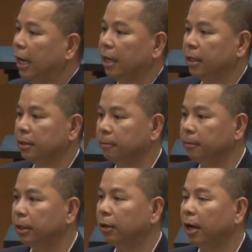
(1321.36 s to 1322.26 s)
has,
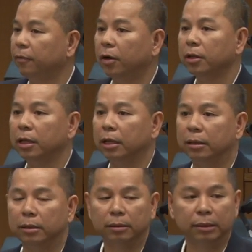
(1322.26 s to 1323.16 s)
you know, have all of
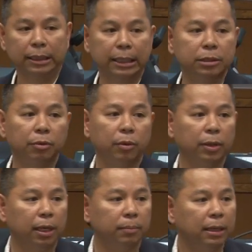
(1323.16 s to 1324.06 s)
their kids
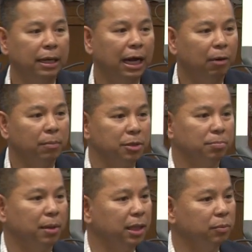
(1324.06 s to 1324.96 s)
grown up, how
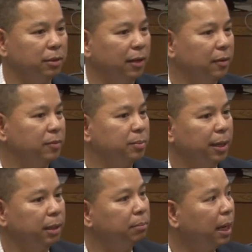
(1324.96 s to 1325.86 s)
much money would they have
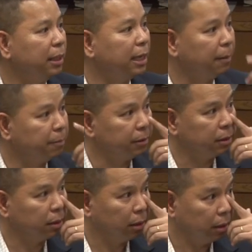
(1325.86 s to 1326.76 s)
spent buying
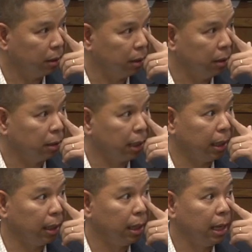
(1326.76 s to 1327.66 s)
diapers?
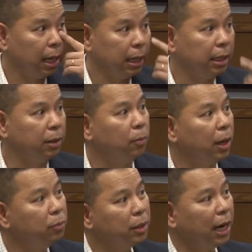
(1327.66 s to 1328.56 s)
Okay. And then
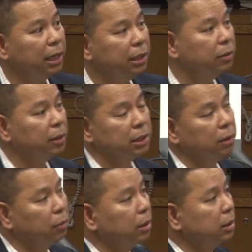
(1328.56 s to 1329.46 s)
what would I do as
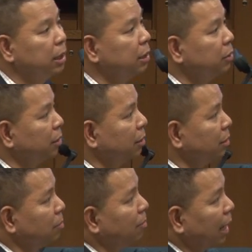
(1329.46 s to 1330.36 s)
an organization
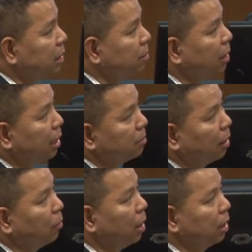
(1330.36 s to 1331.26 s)
to maximize
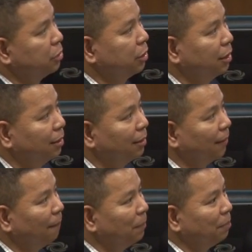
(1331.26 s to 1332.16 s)
my wallet share?
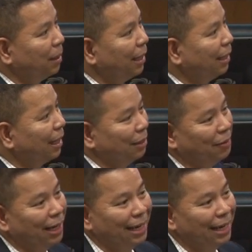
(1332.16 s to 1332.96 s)
Meaning that if,